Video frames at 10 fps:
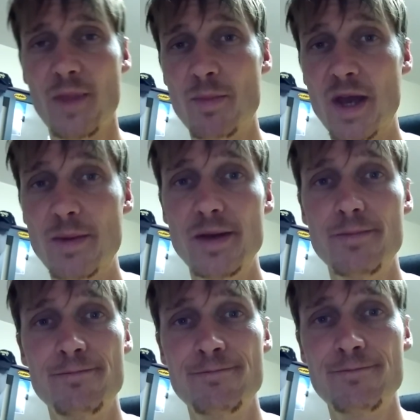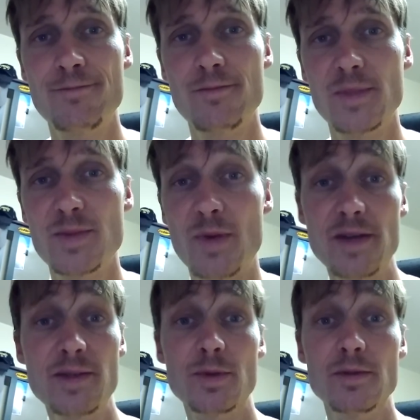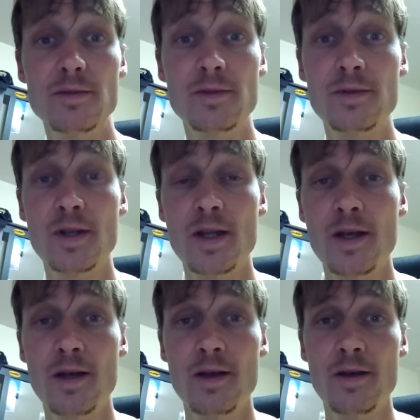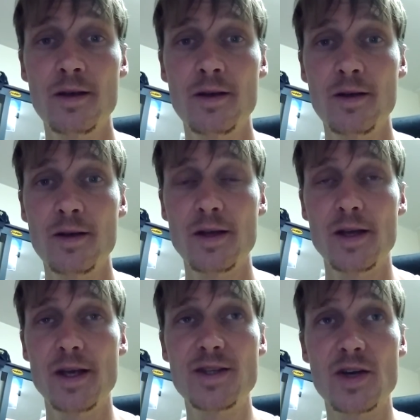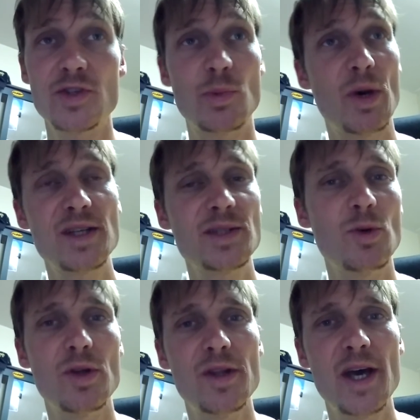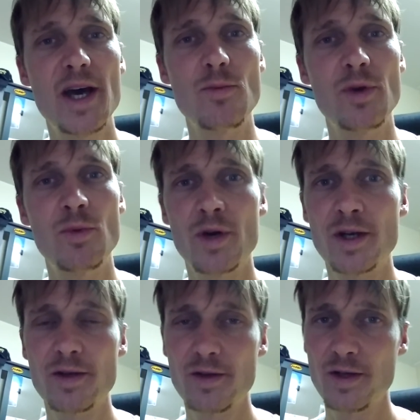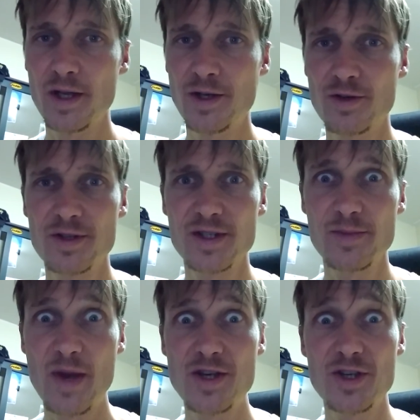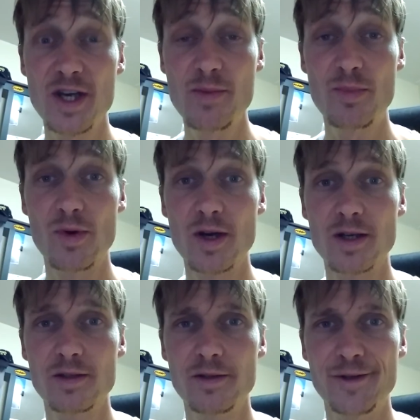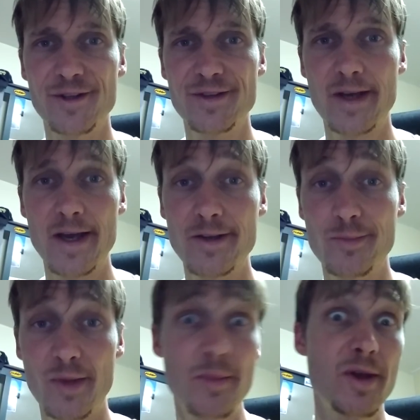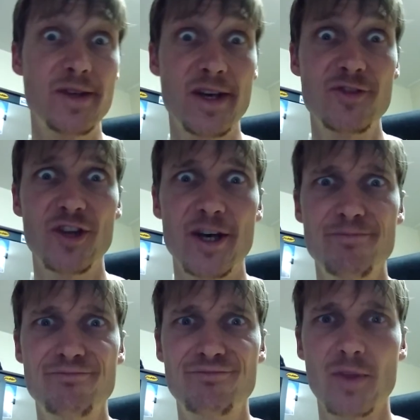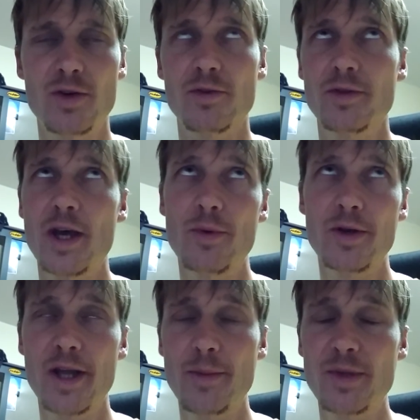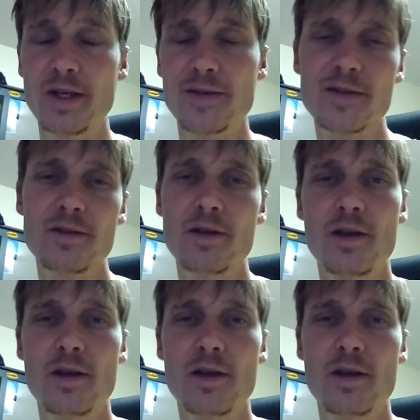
Maybe. It's possible. It's also possible that when one enters a spaceship, or in this case, maybe a Tesla, wouldn't that be nice?